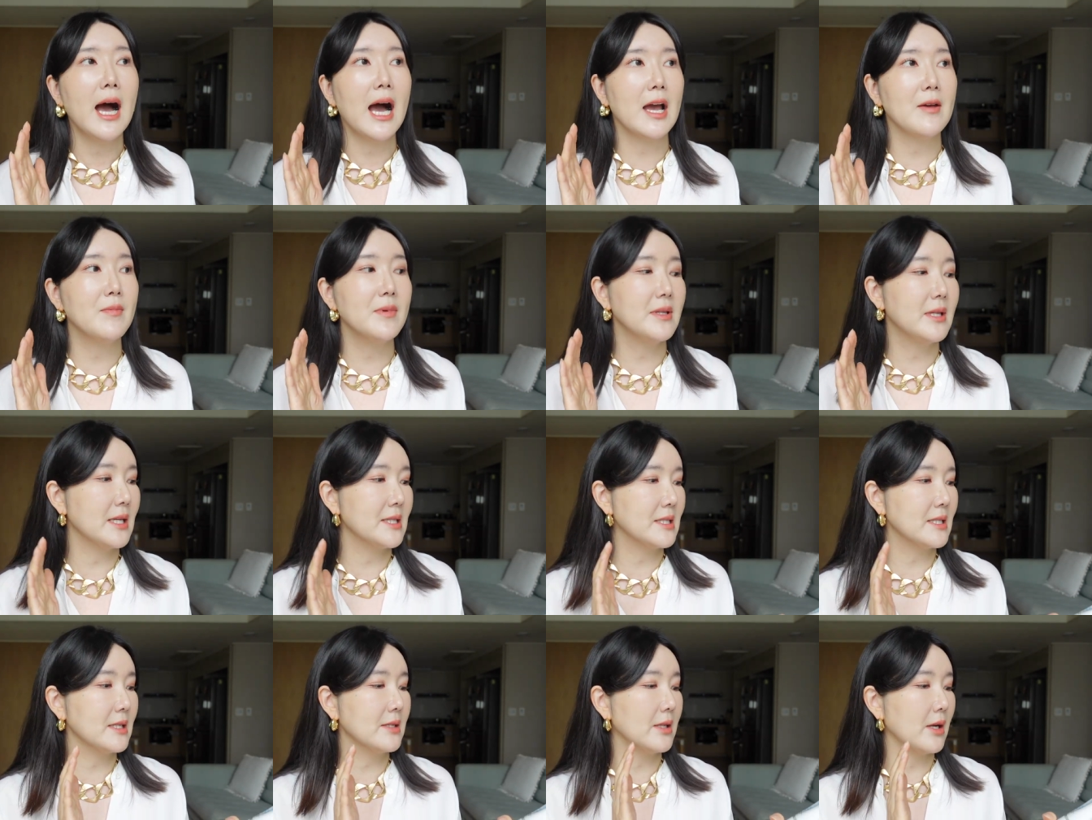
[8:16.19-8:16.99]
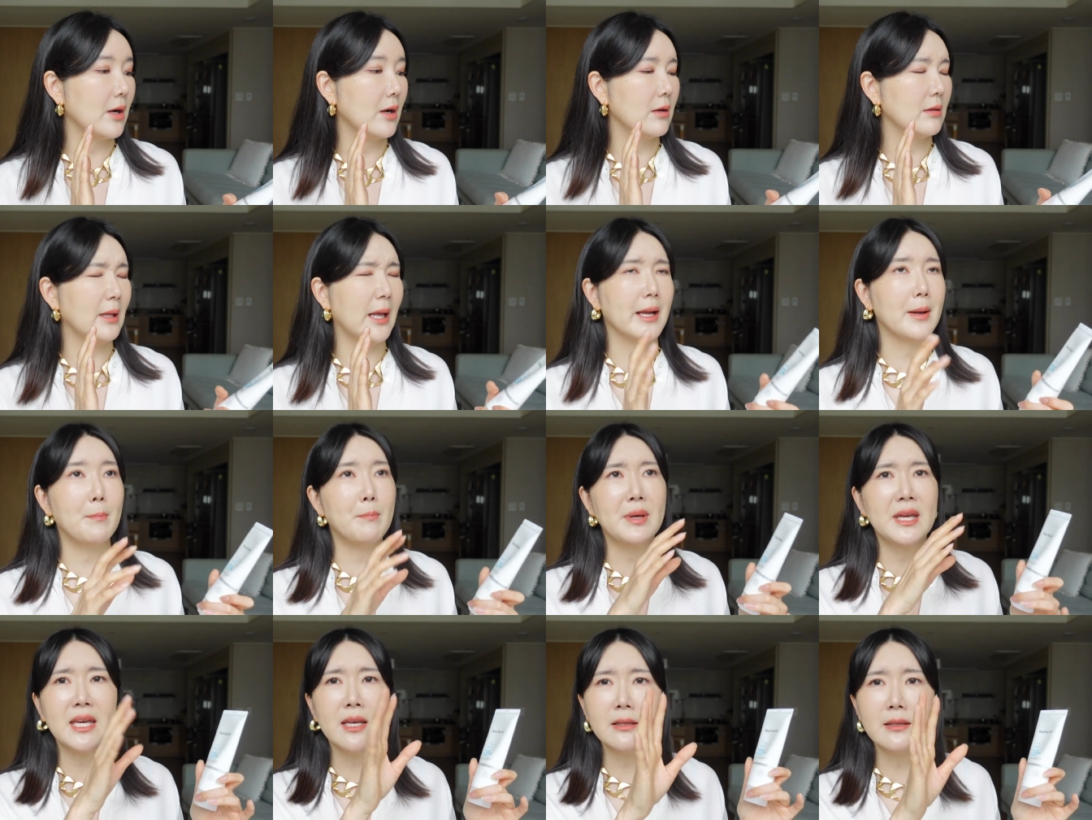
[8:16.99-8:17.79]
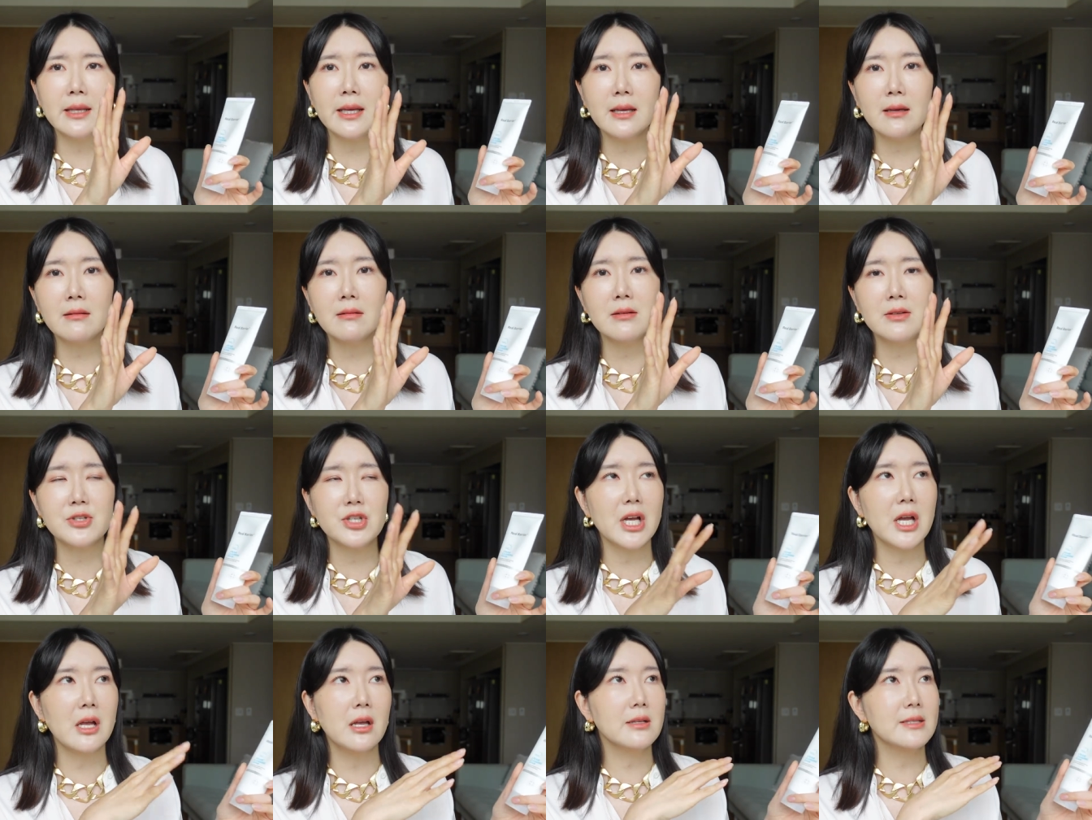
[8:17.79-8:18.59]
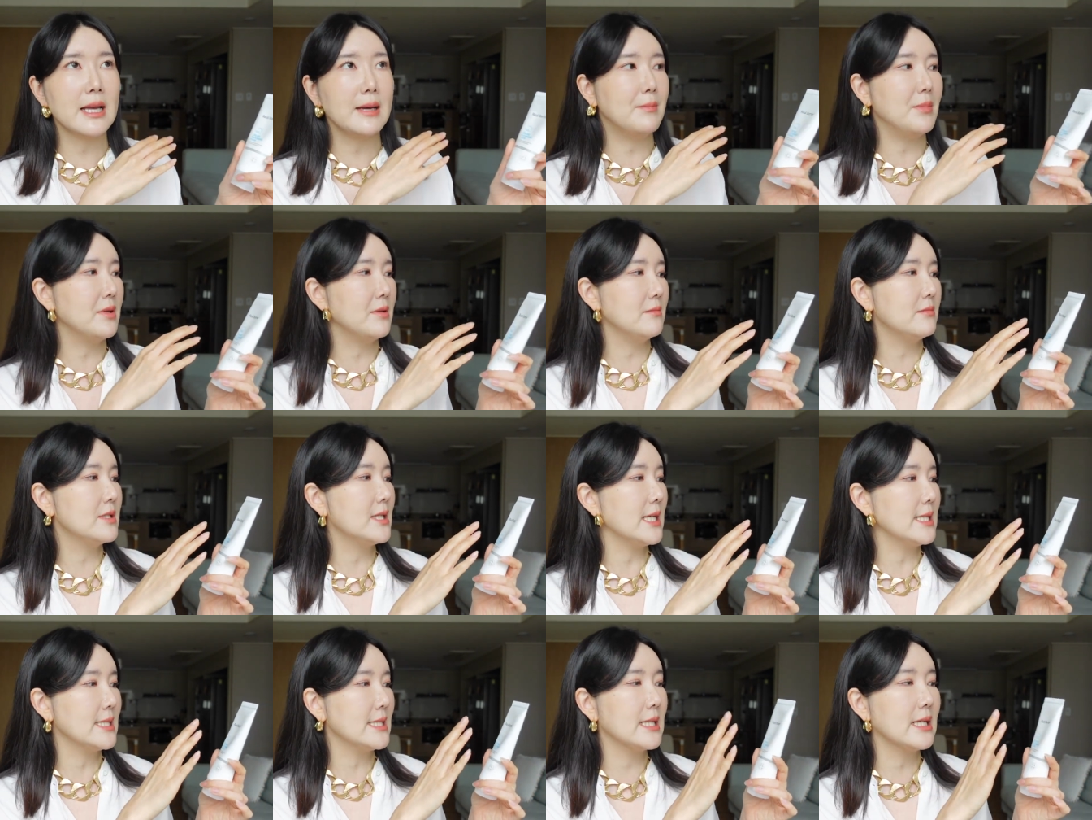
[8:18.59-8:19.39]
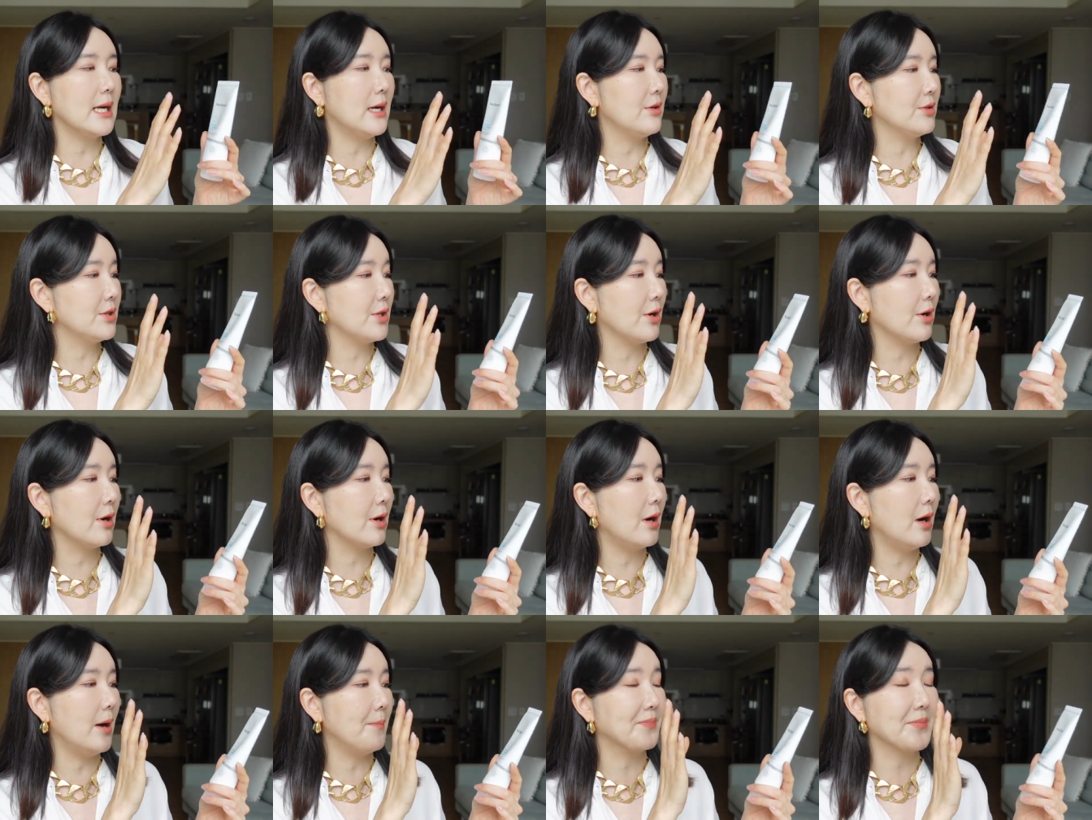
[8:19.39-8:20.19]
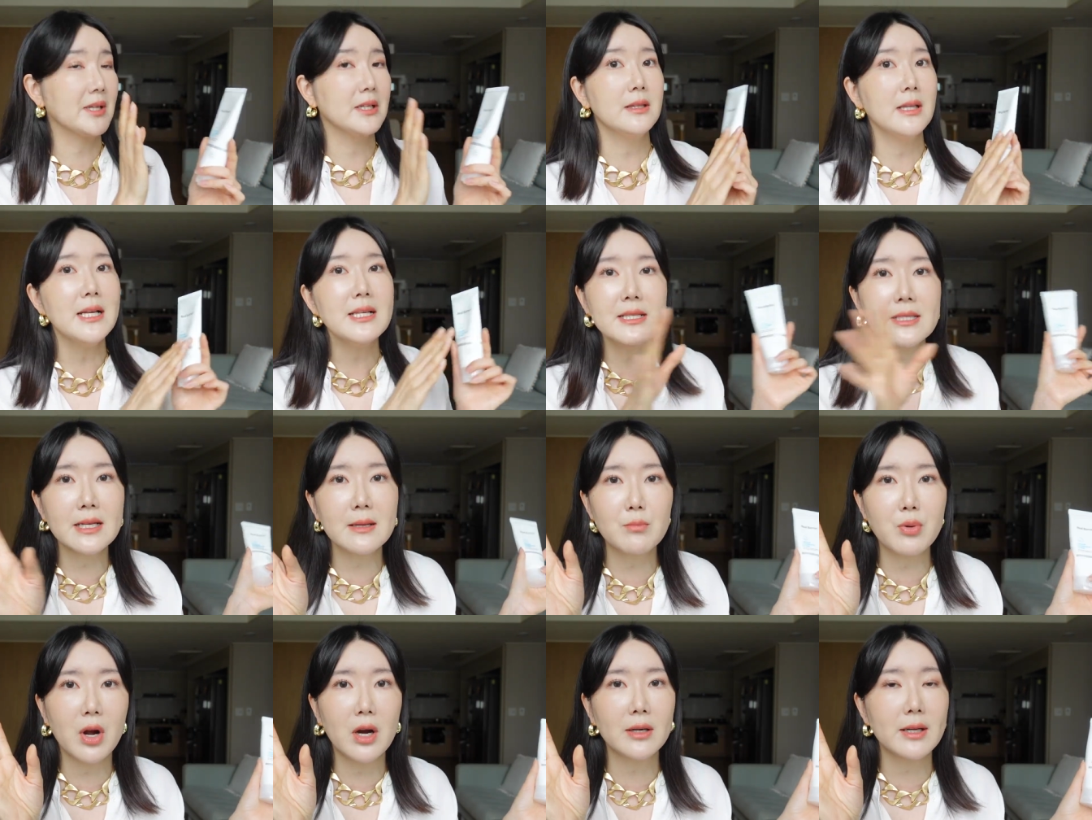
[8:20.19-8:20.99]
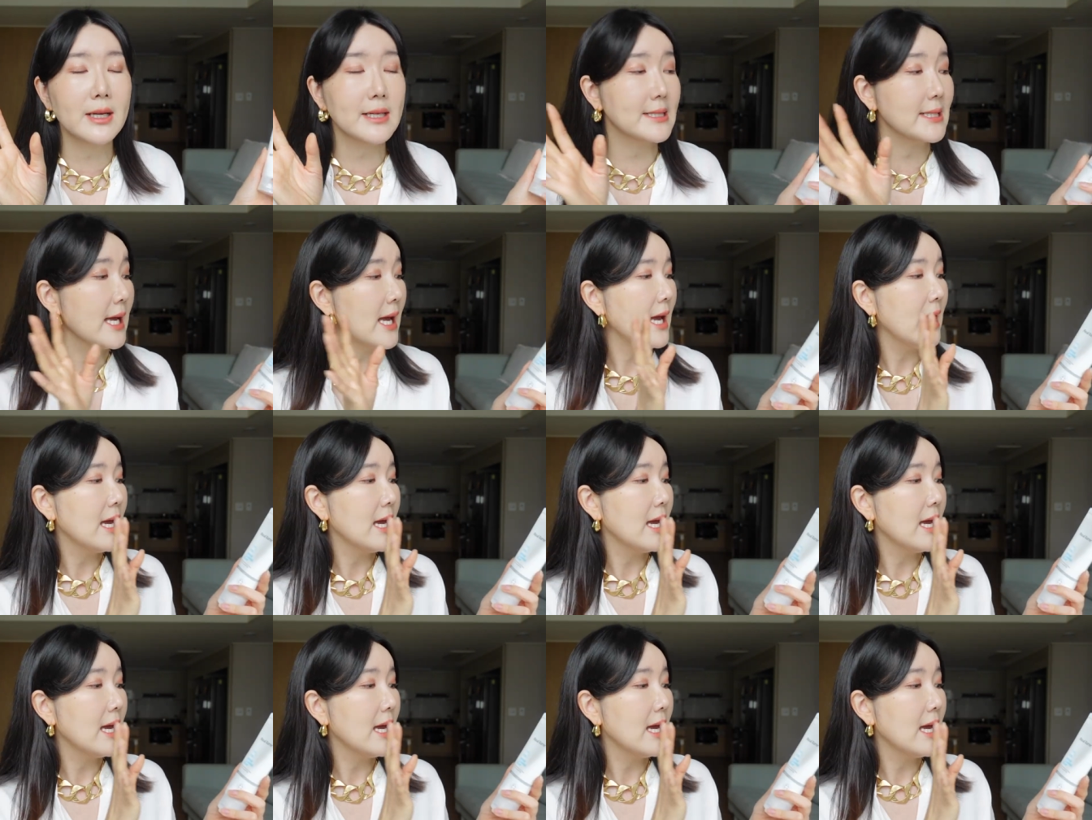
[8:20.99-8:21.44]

I've been testing their like peeling gels. I've been testing out their um, cleansing products.